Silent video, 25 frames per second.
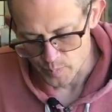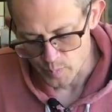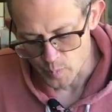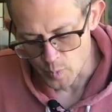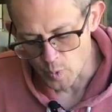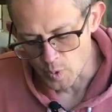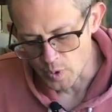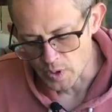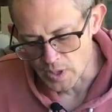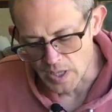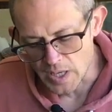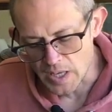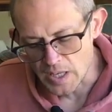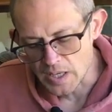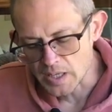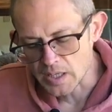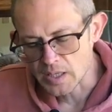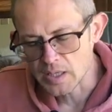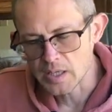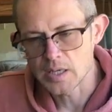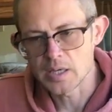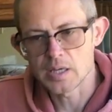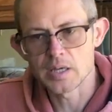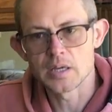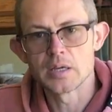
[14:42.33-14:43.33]

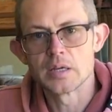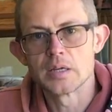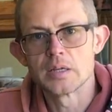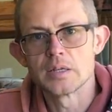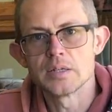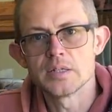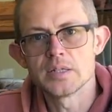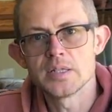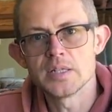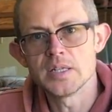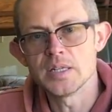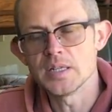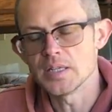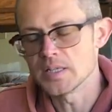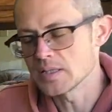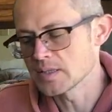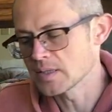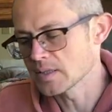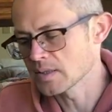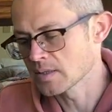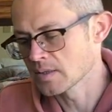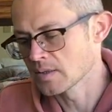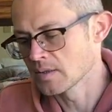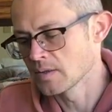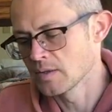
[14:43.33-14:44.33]
organic
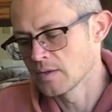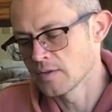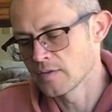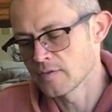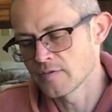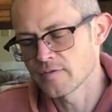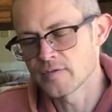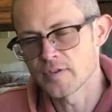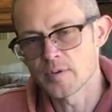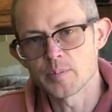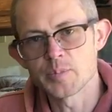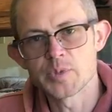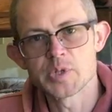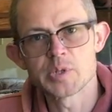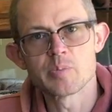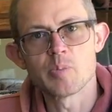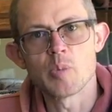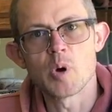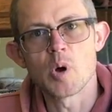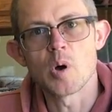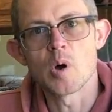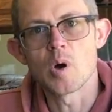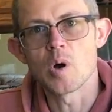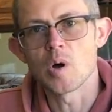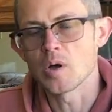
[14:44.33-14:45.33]
teas from
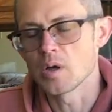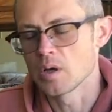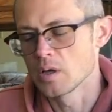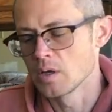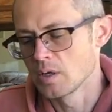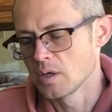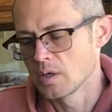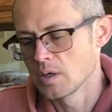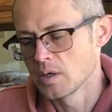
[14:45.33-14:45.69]
small